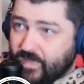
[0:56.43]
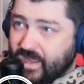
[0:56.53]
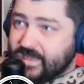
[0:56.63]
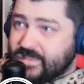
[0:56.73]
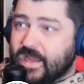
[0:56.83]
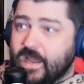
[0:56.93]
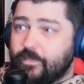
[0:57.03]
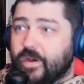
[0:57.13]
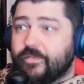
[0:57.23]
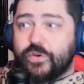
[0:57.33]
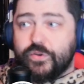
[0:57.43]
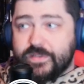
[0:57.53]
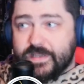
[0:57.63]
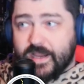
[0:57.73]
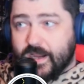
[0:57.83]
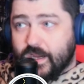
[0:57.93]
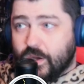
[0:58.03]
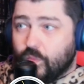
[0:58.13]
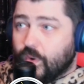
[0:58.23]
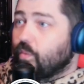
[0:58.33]
a type of coup d'etat
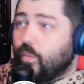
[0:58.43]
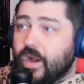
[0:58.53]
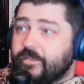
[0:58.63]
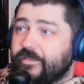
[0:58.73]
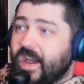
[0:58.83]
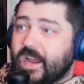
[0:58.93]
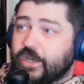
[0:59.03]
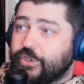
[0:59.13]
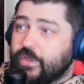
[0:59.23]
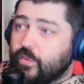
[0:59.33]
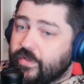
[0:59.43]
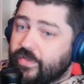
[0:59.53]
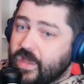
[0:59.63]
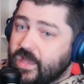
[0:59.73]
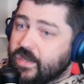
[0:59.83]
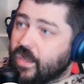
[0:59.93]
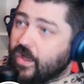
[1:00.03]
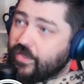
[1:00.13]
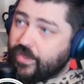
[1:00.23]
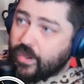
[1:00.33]
where one faction within
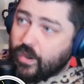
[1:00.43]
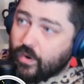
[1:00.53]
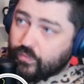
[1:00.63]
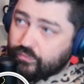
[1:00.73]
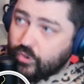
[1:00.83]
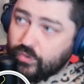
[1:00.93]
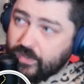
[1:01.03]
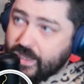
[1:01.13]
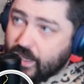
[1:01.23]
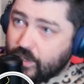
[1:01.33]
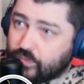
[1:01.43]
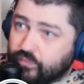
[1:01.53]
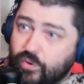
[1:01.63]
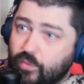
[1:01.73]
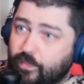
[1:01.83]
the ruling group